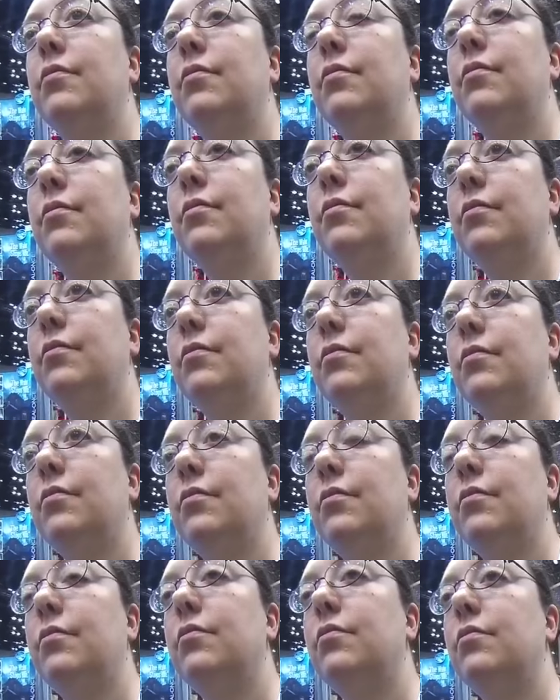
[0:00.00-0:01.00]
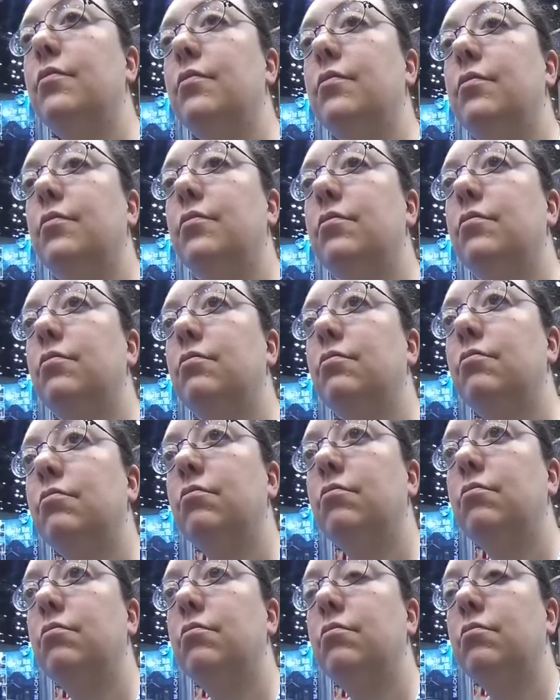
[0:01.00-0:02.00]
Class B and Class A fire
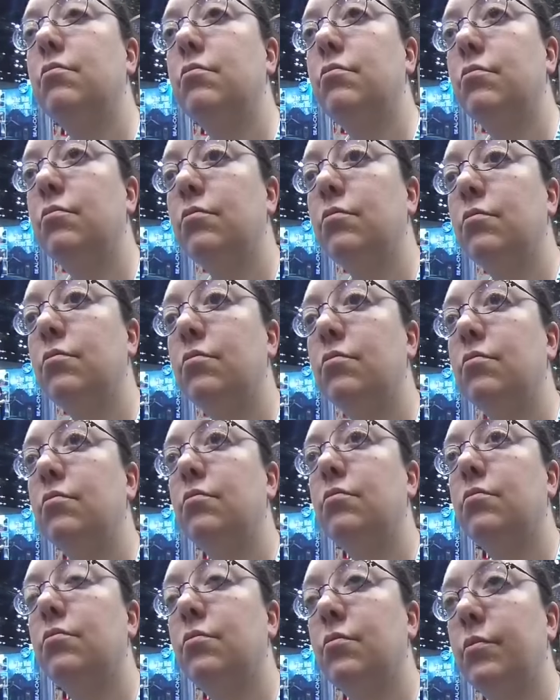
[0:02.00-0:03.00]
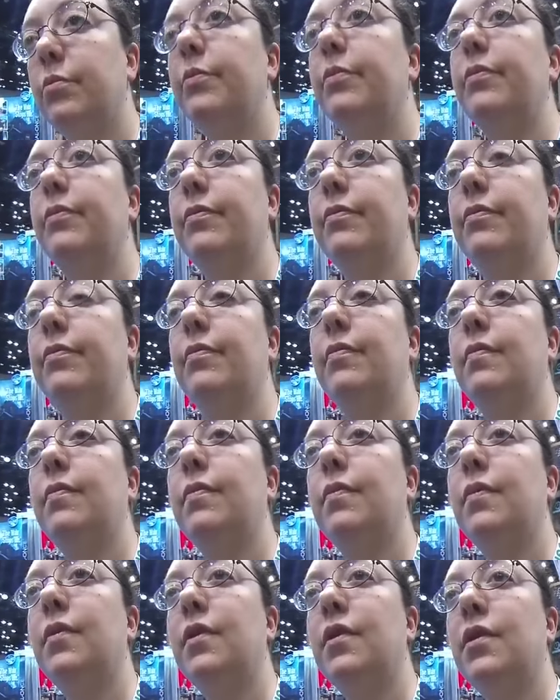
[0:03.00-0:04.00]
rating on the surface when needed, and
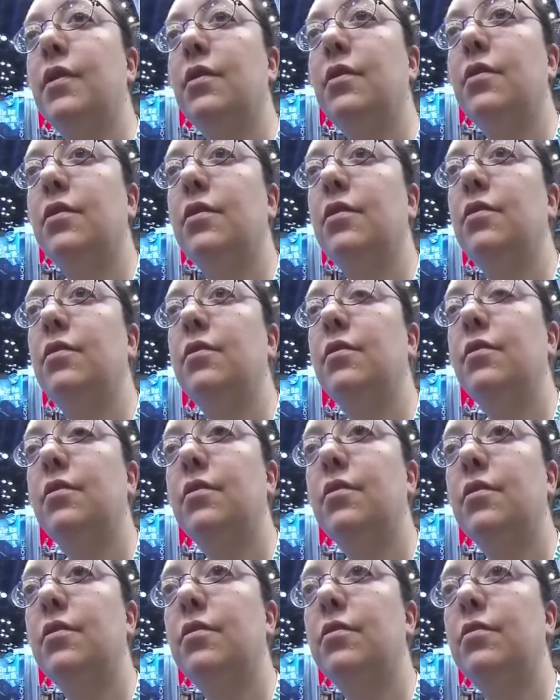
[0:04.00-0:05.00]
that helps out as well